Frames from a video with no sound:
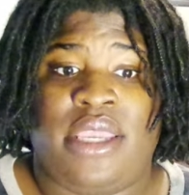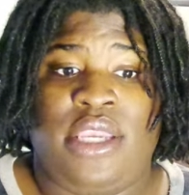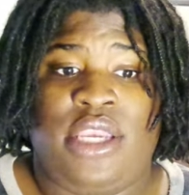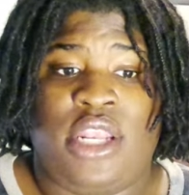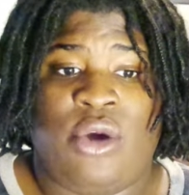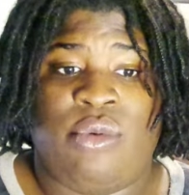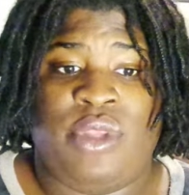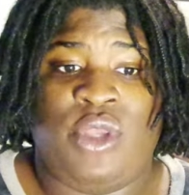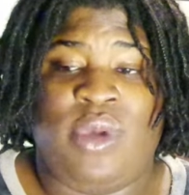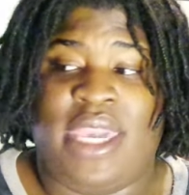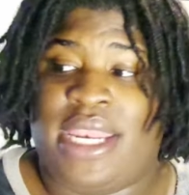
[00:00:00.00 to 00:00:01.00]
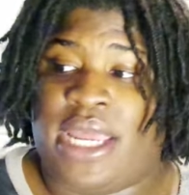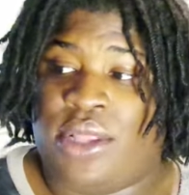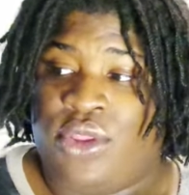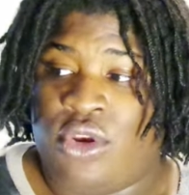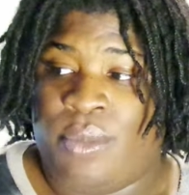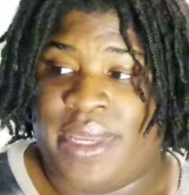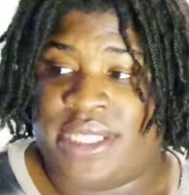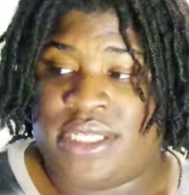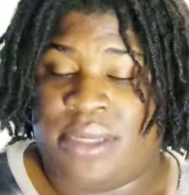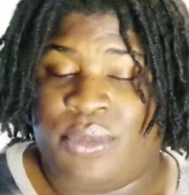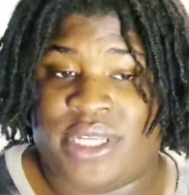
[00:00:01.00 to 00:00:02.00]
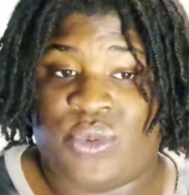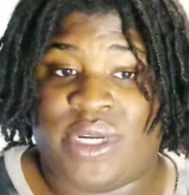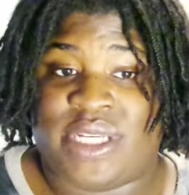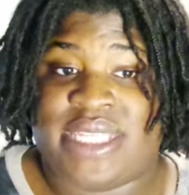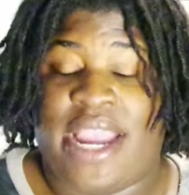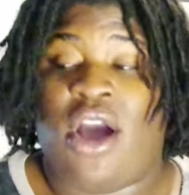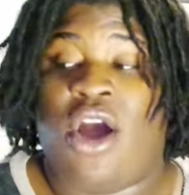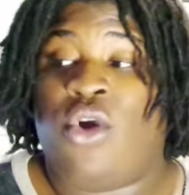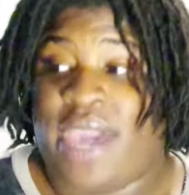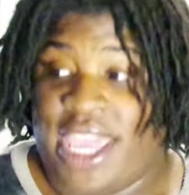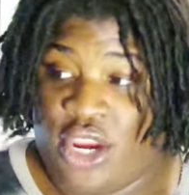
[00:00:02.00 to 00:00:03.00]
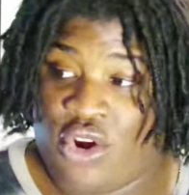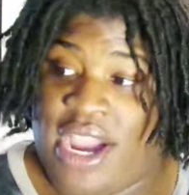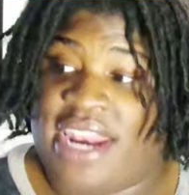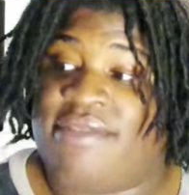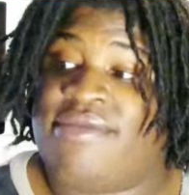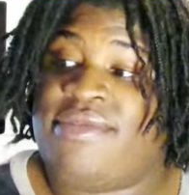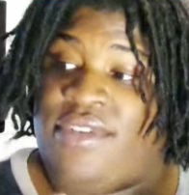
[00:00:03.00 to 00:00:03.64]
You know, you get a little bit to the point where it's like, okay, you're kind of